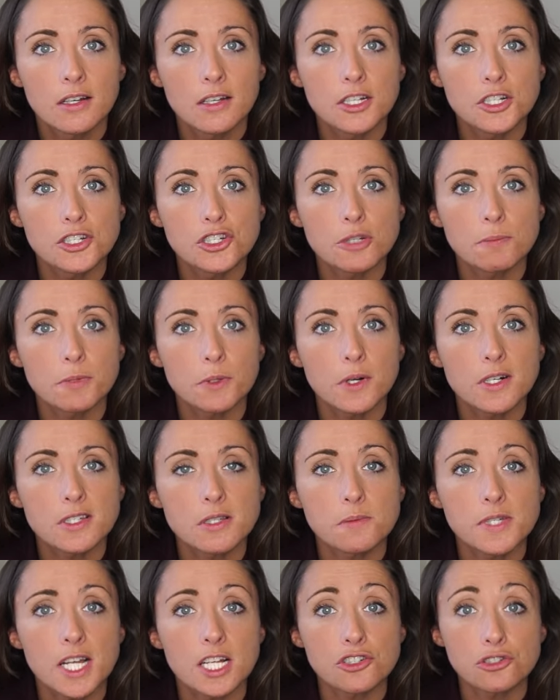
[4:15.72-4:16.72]
it should be quite
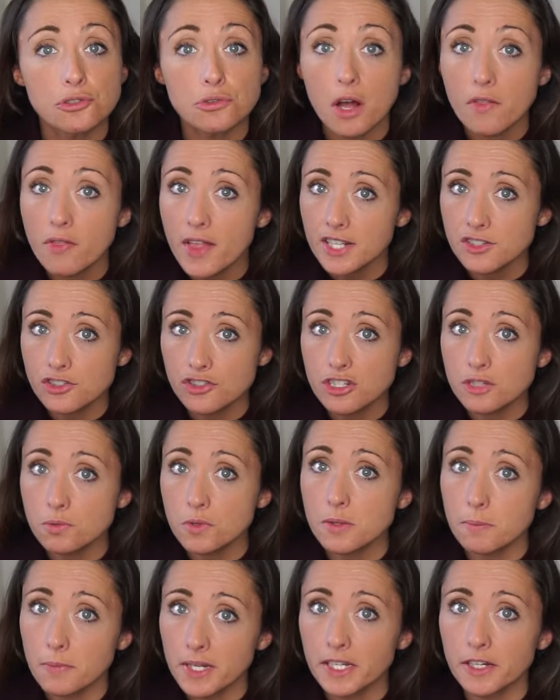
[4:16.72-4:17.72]
substantial. And that's just with
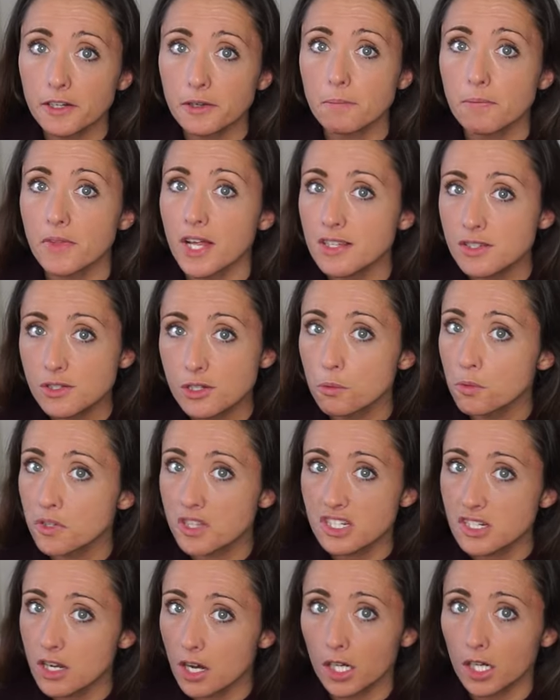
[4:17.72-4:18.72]
the medium, that's not with
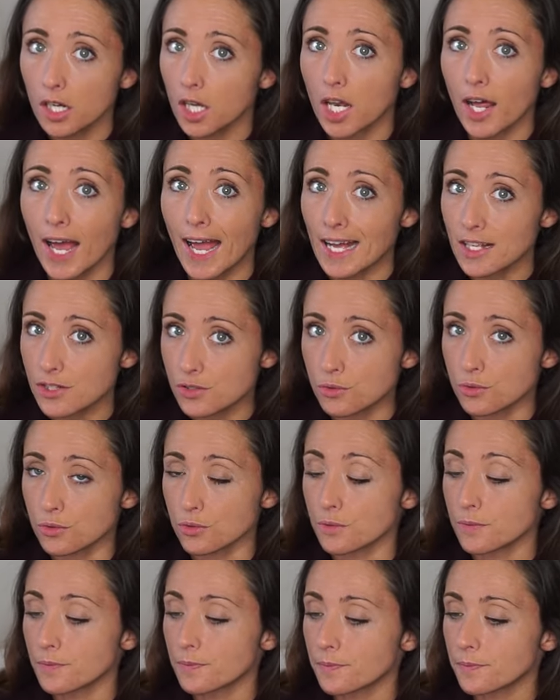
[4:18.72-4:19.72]
the dark colour at
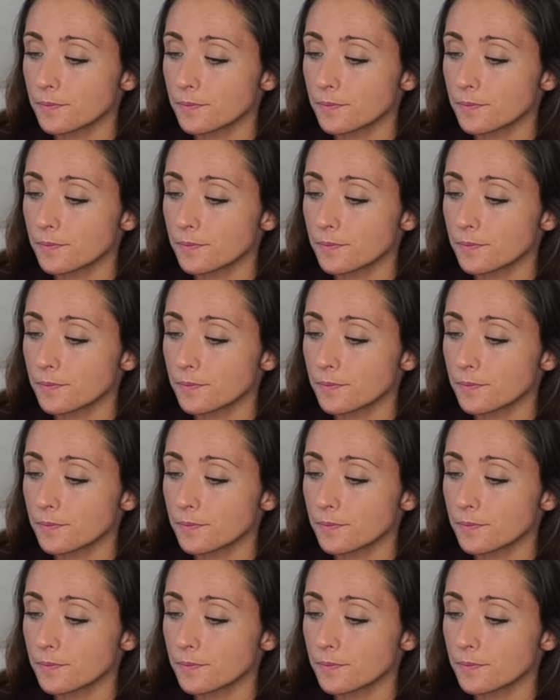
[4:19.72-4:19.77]
all.